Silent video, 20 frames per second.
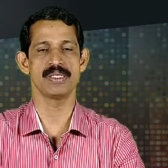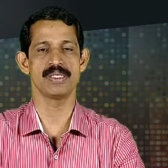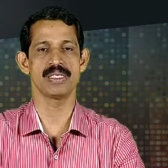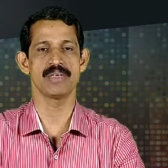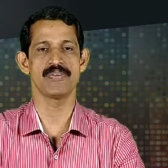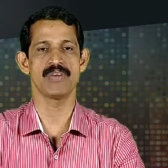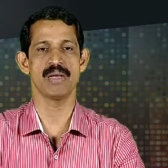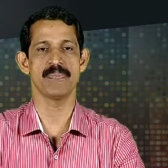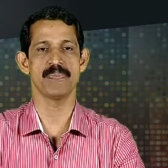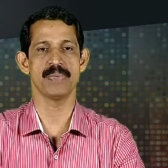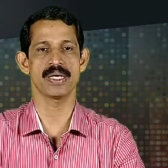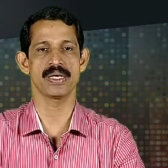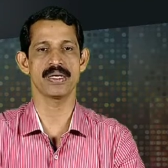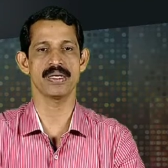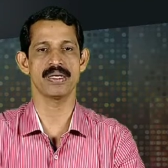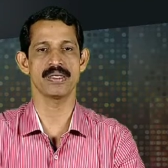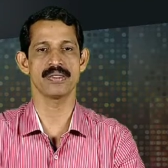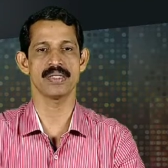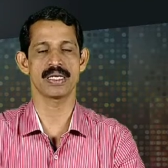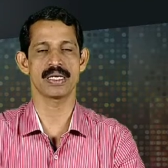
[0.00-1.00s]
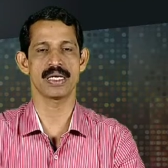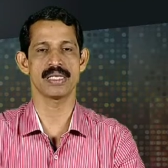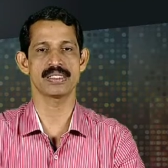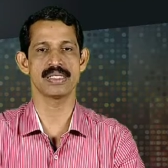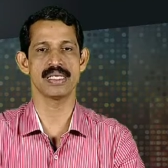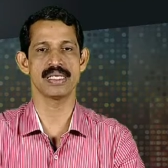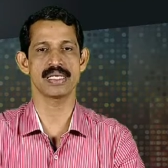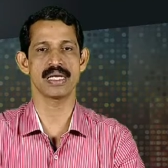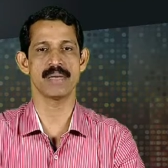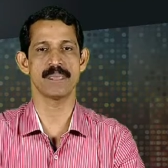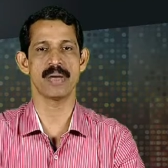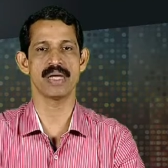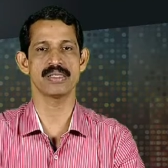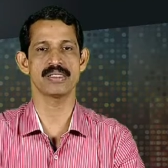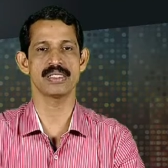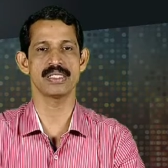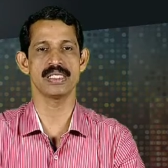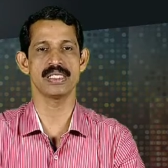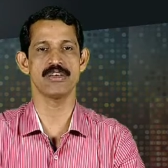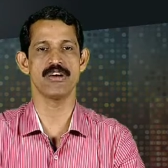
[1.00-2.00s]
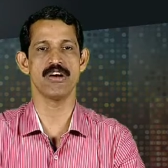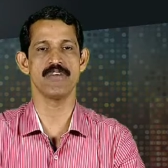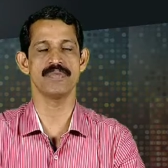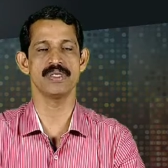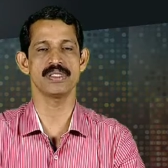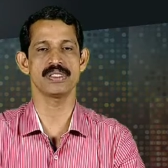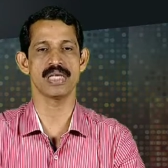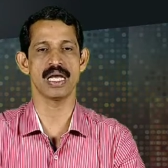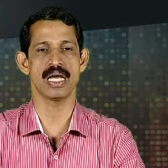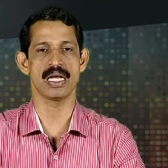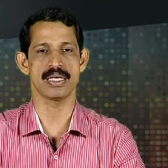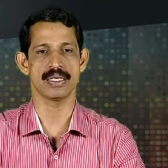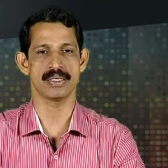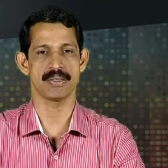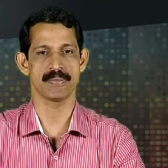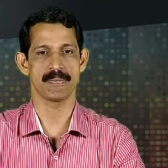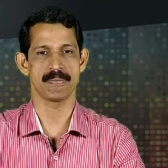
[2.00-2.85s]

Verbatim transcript: in developing the reasoning capacity of the child.